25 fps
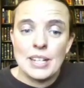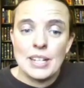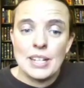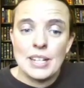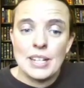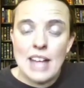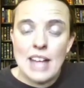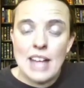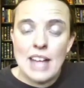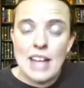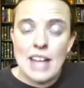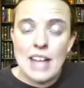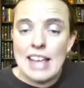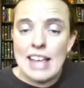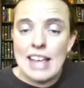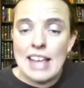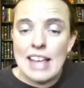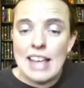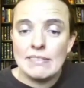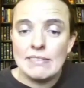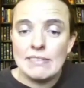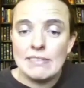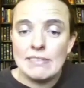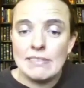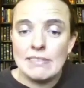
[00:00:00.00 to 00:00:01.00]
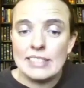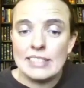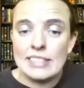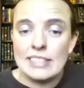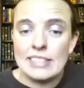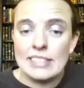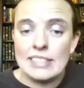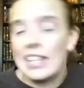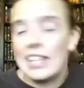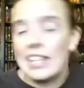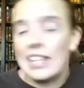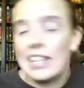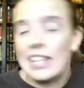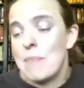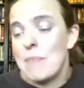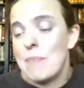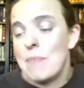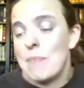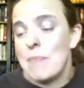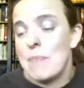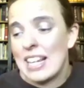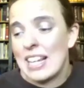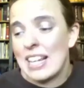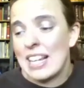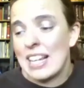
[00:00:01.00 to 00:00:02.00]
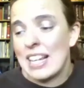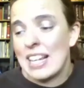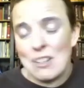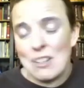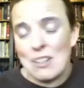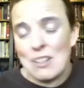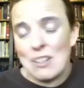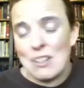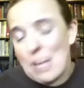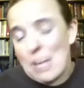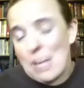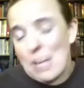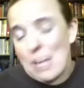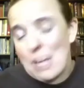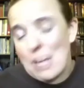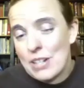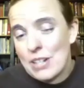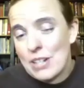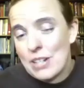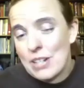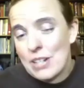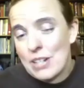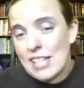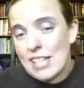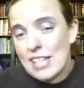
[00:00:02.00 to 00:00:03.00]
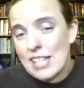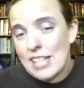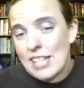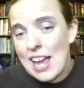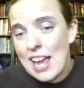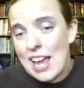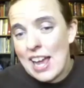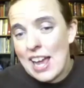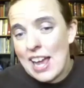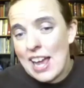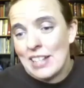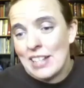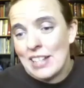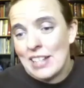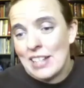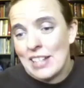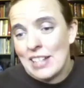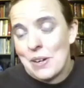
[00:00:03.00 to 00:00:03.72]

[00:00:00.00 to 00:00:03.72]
Okay, make a better design.